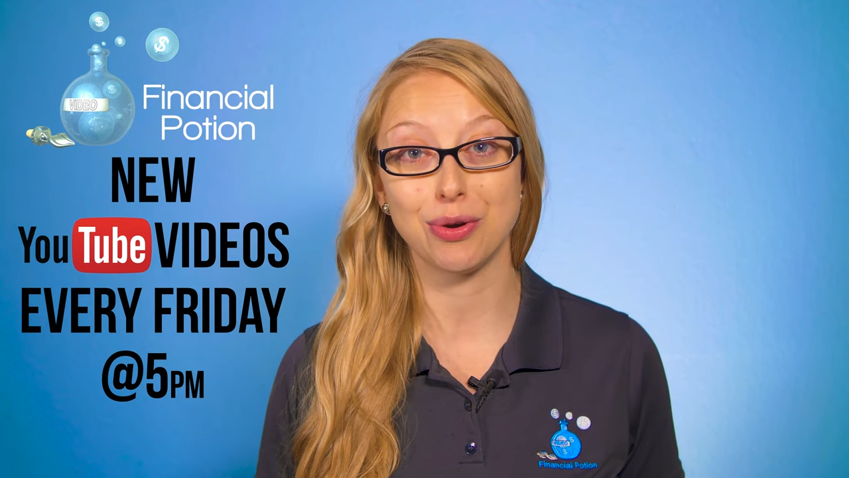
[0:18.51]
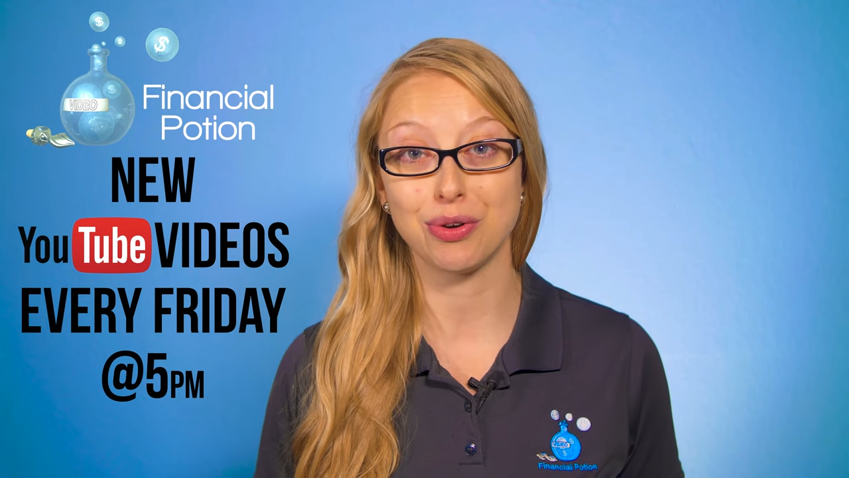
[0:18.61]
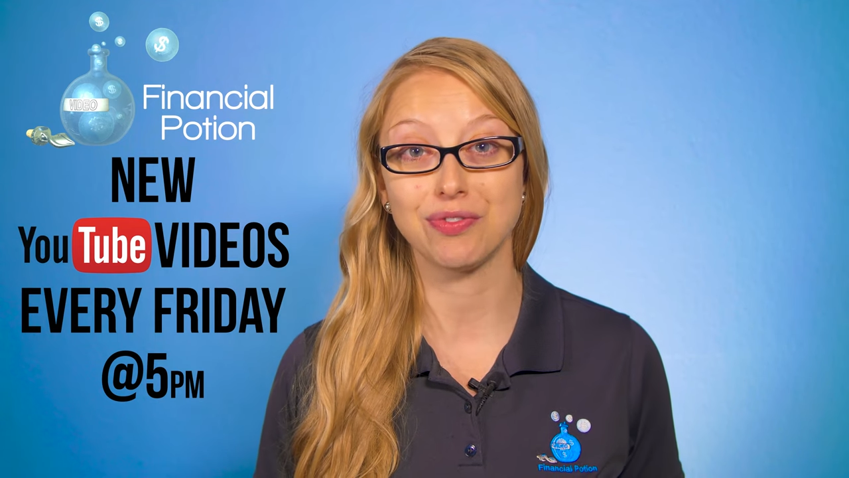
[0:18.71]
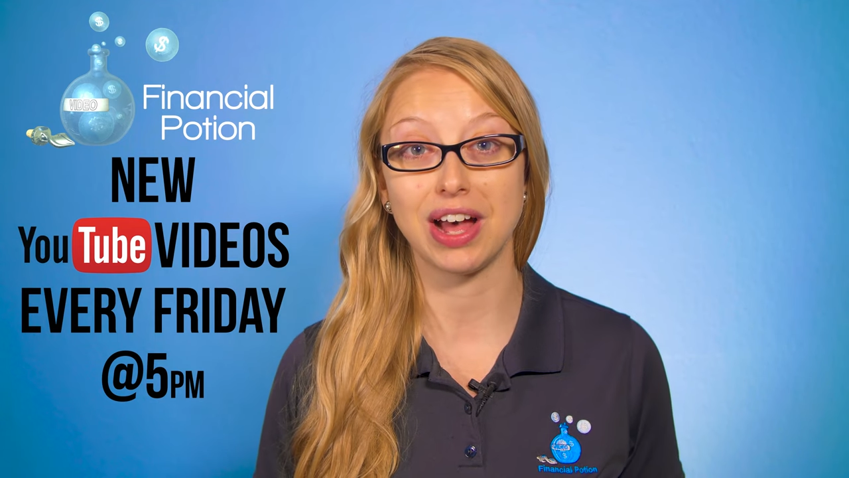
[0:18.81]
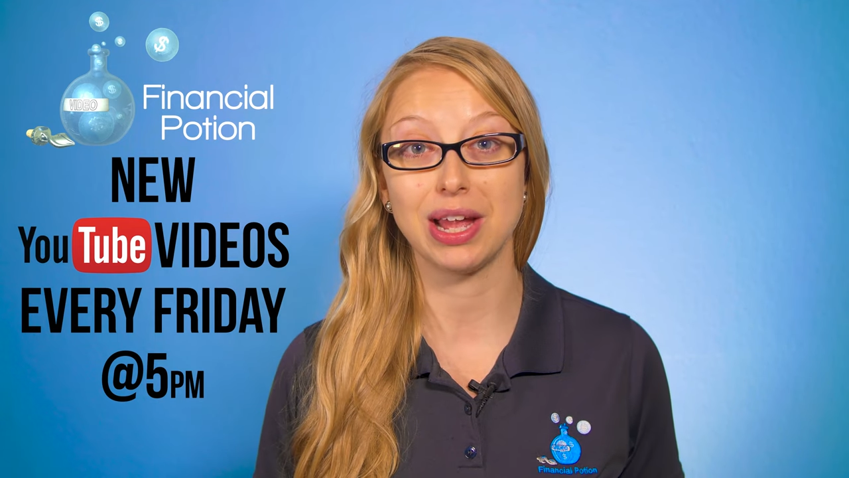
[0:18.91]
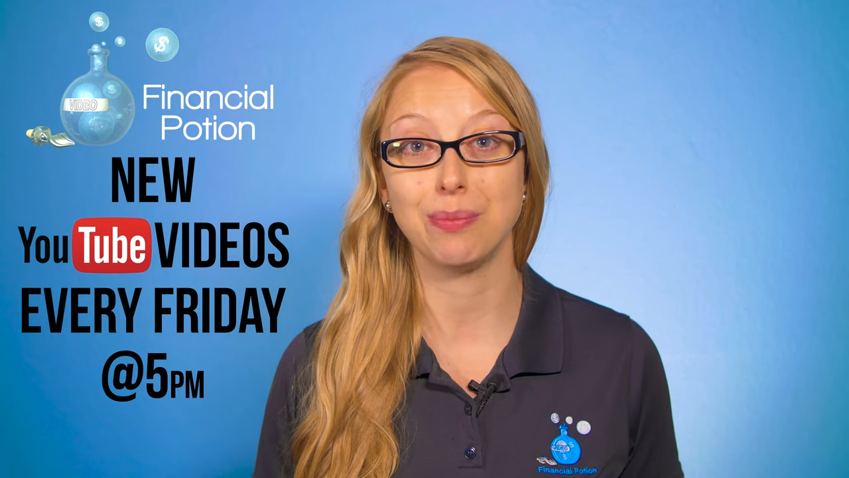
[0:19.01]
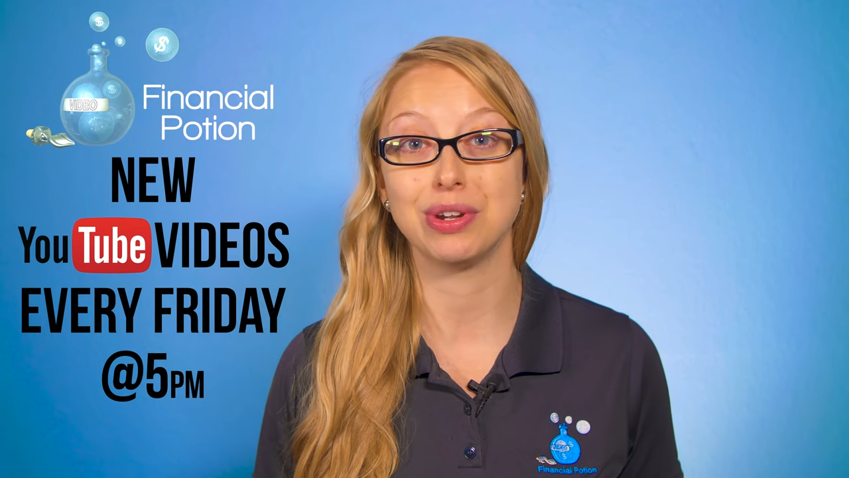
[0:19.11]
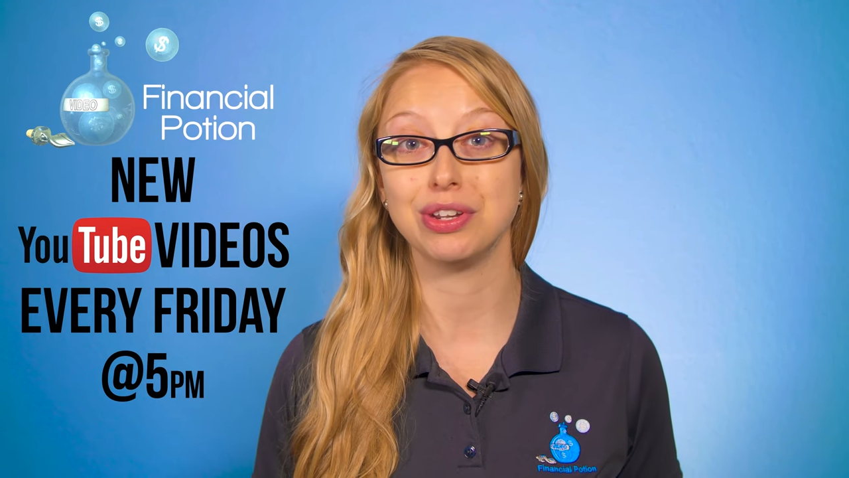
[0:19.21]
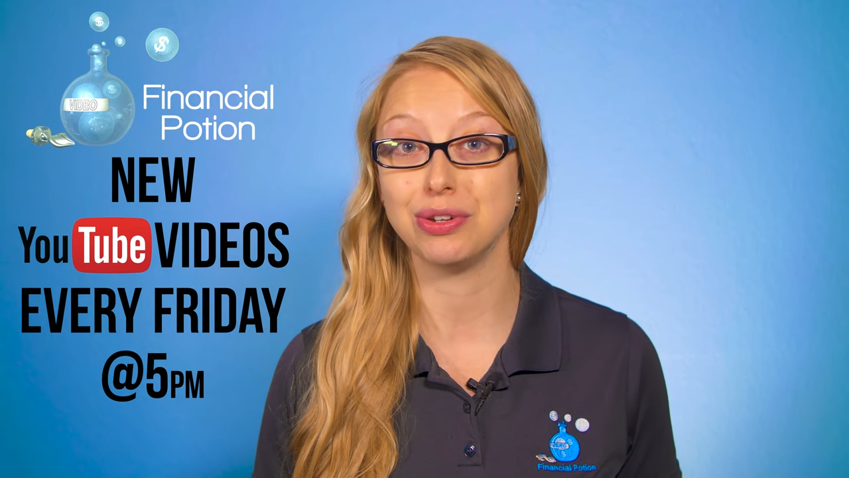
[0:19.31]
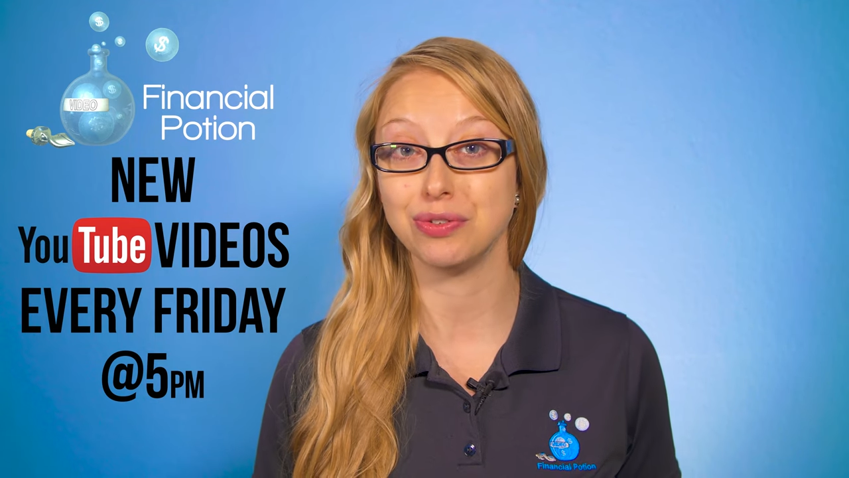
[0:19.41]
notified
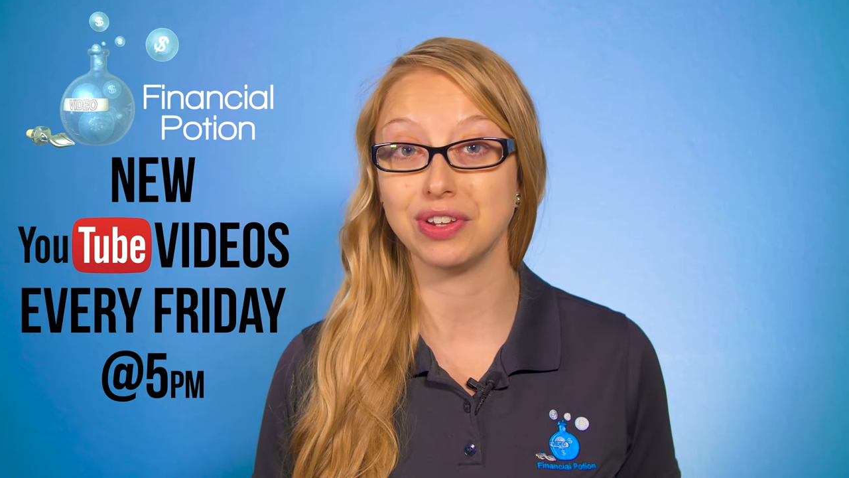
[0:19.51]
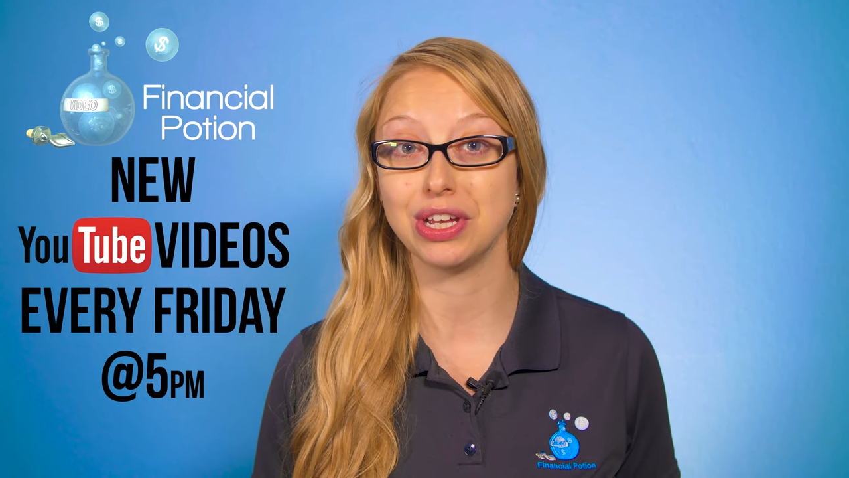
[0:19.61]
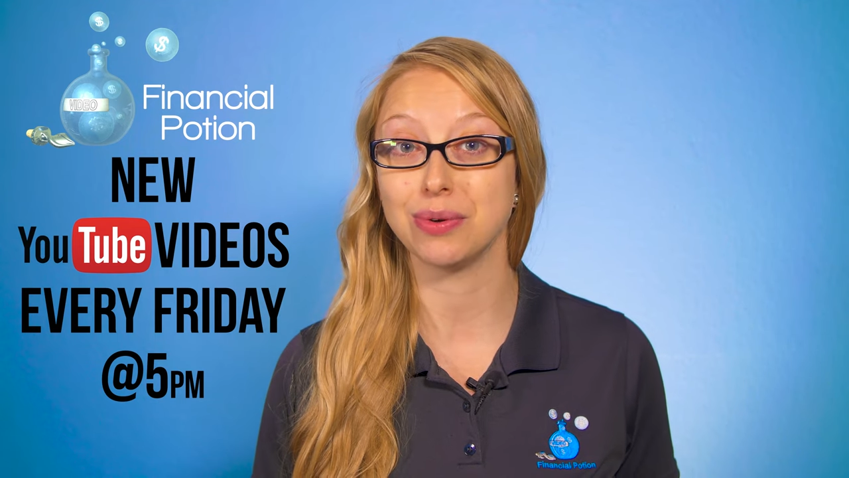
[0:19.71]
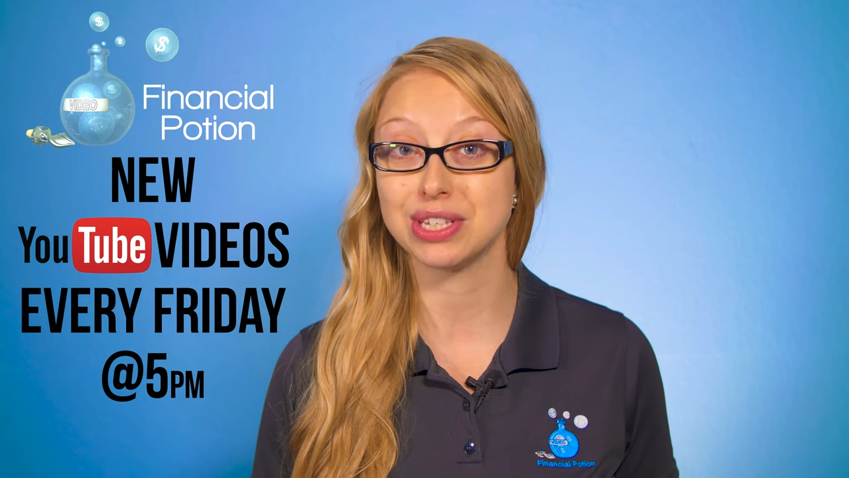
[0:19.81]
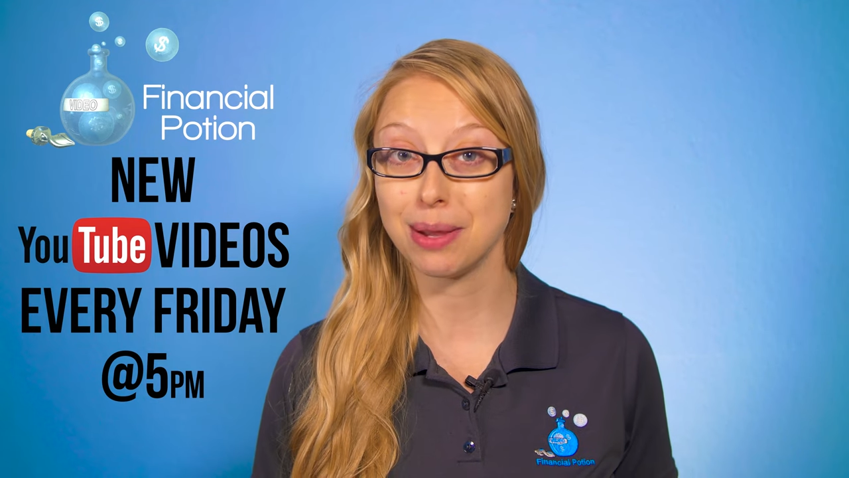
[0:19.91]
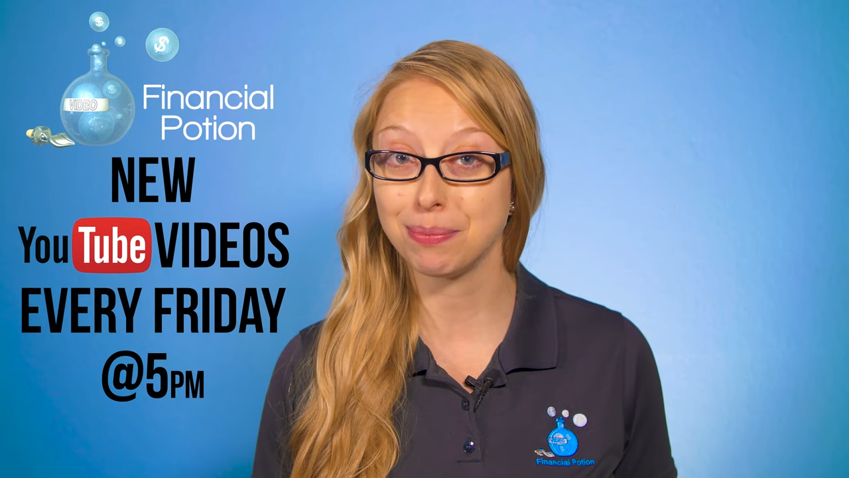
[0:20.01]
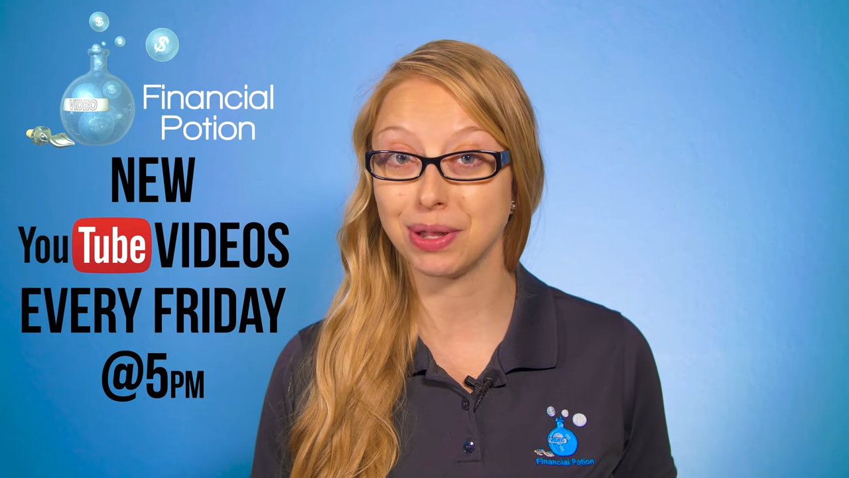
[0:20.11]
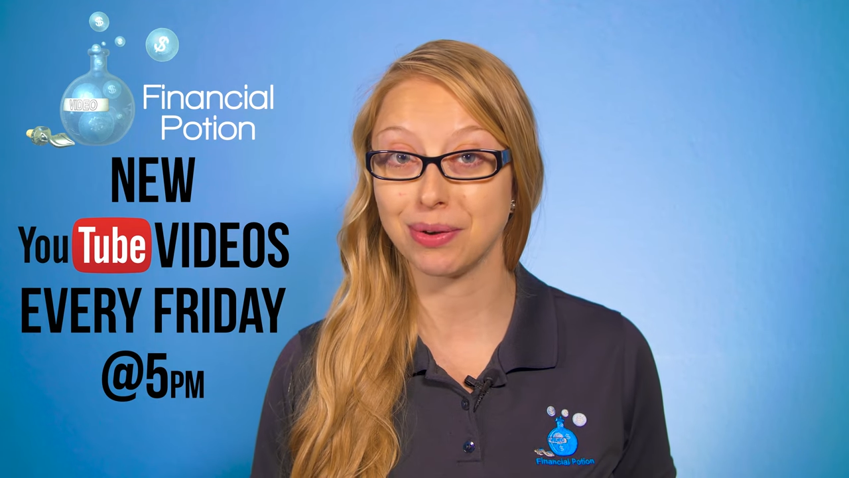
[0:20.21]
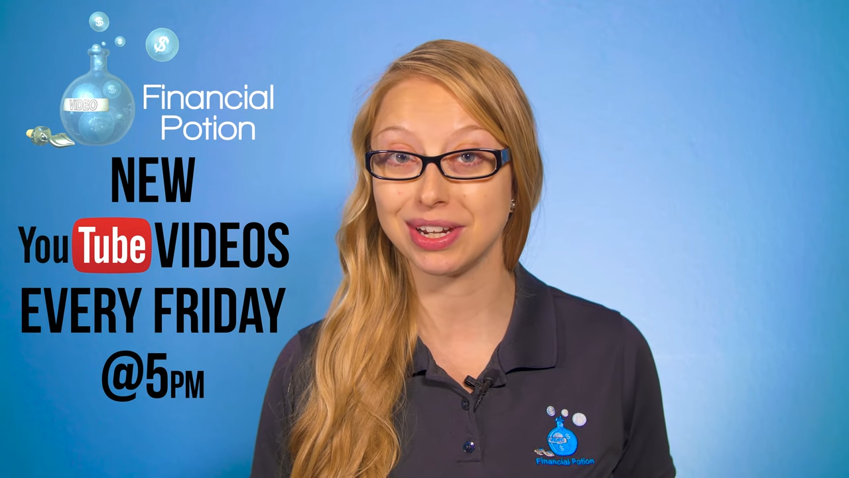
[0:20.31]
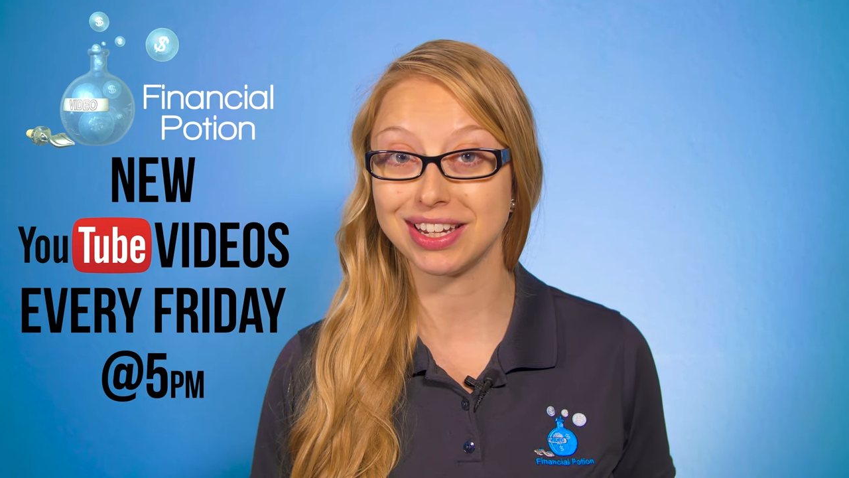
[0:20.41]
when a new video is
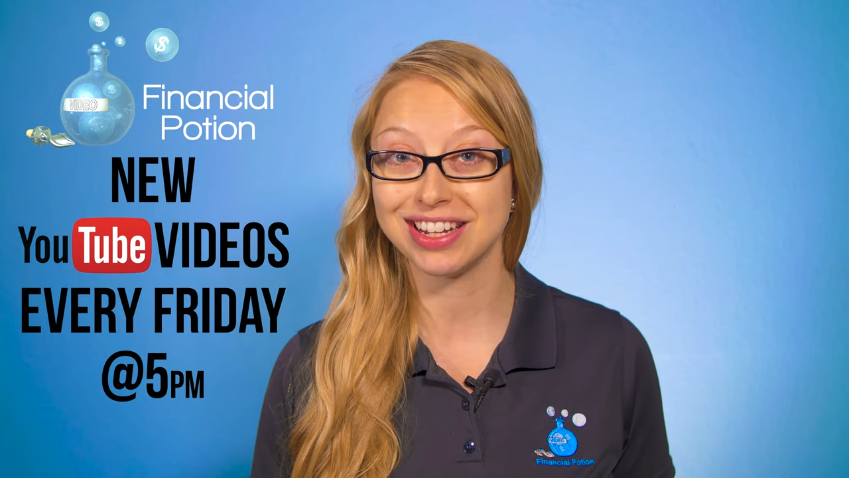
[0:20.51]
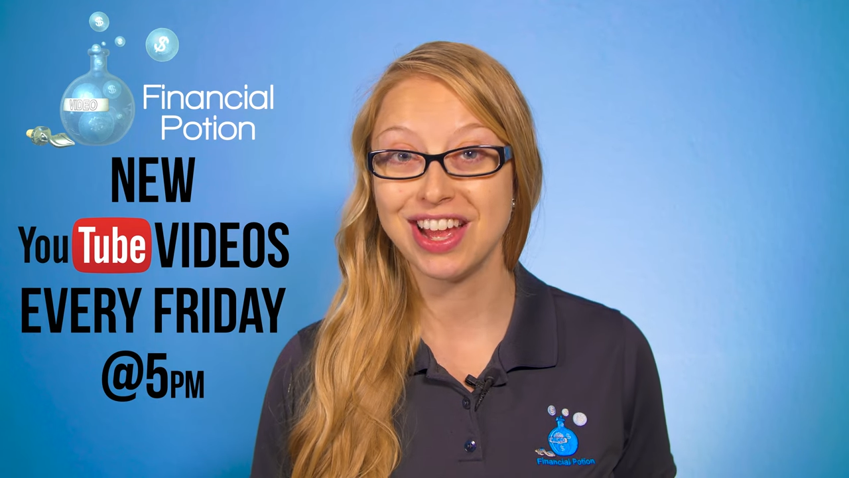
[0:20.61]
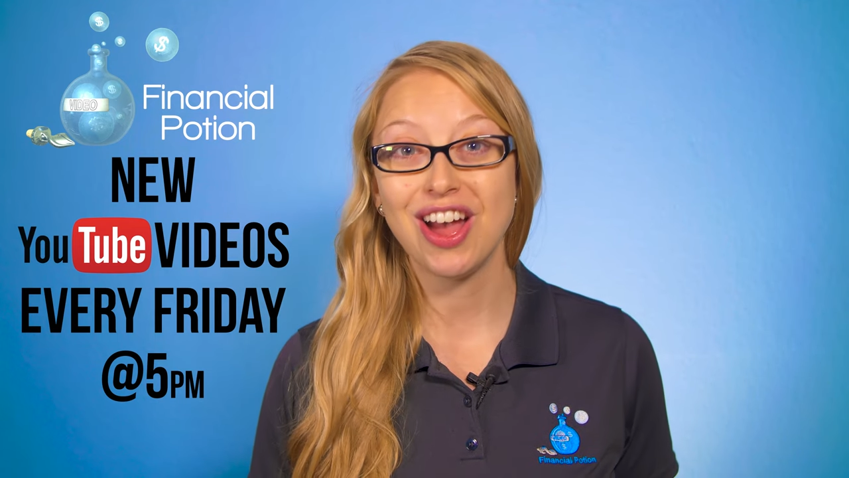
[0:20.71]
uploaded.